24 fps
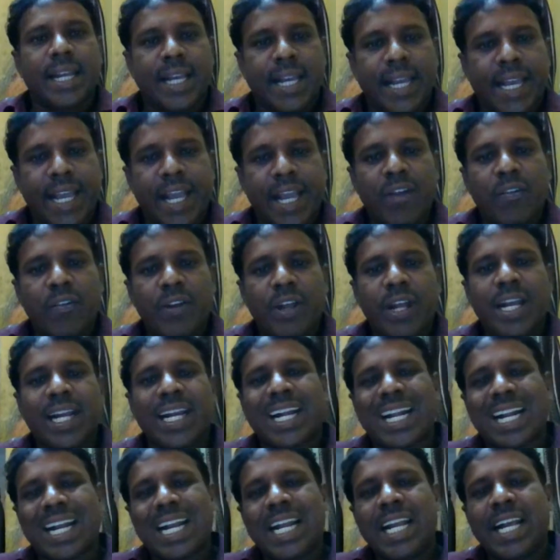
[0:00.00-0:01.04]
gave a
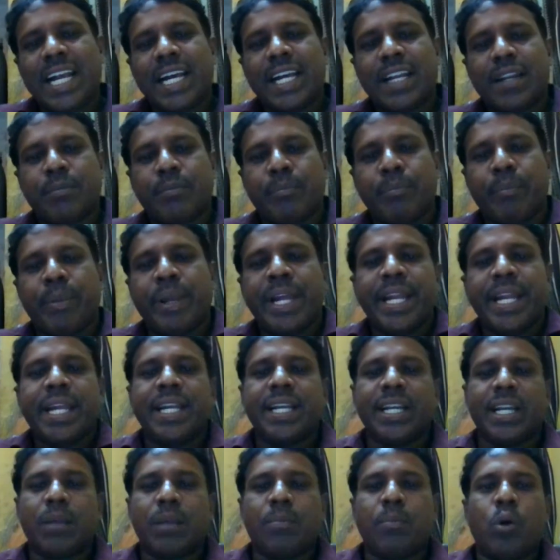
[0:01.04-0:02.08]
clear
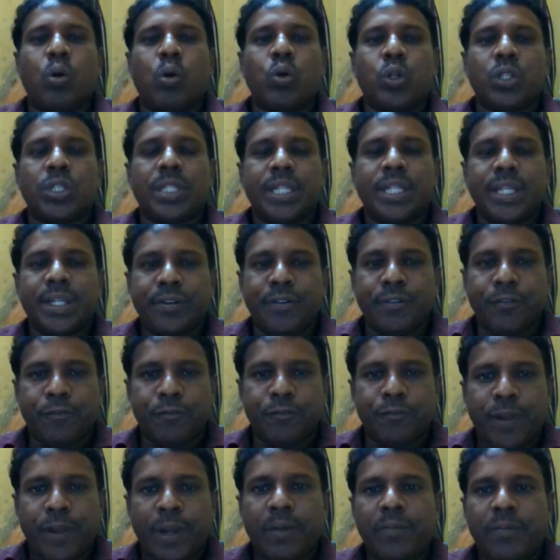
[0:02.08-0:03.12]
meaning about the
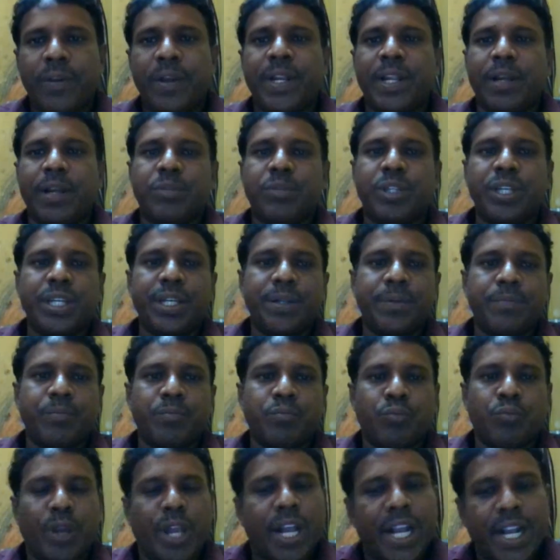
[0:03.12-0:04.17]
welfare of the
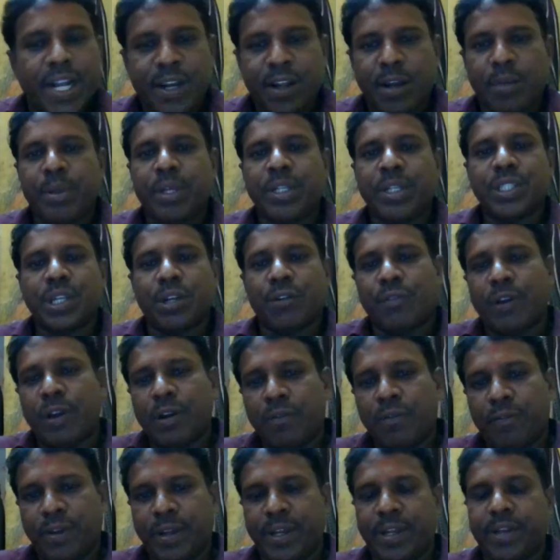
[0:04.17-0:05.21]
economics or
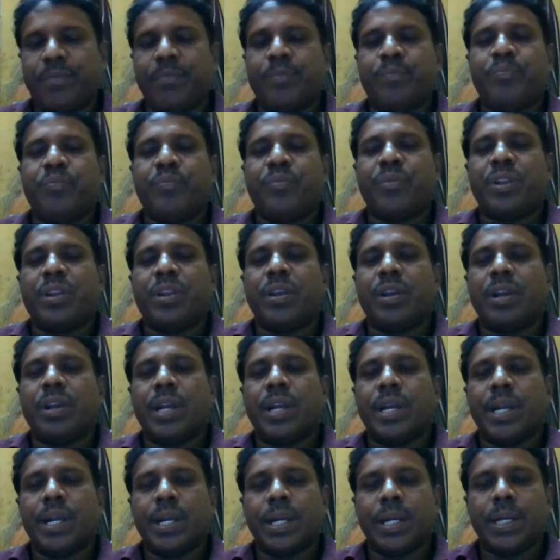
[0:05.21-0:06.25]
welfare.
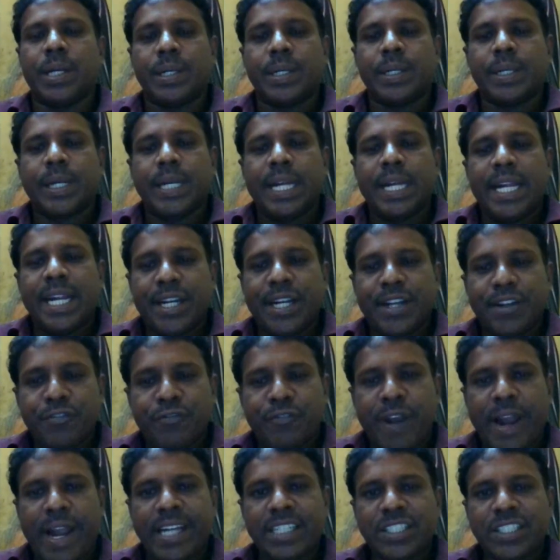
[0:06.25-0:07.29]
He
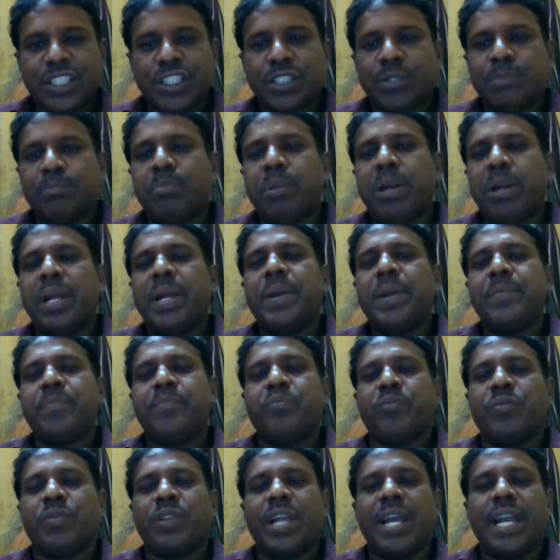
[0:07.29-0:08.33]
defined simply
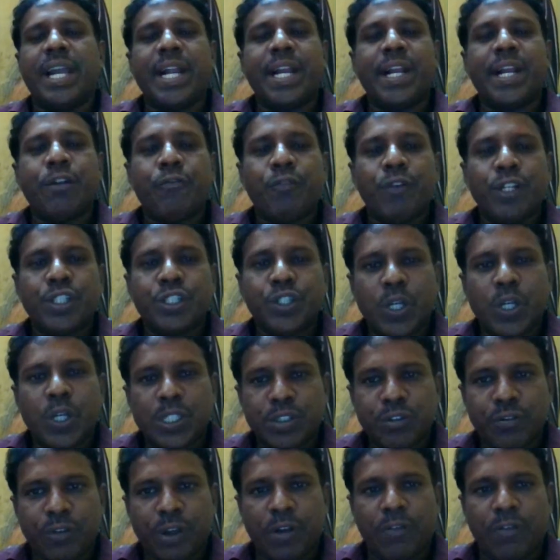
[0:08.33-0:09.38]
the
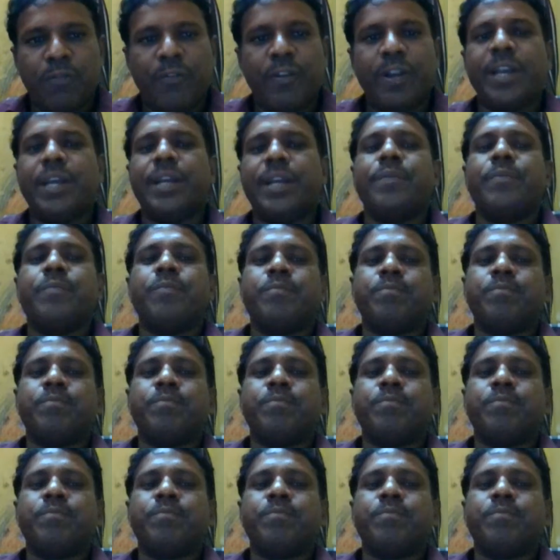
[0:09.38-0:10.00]
individual's welfare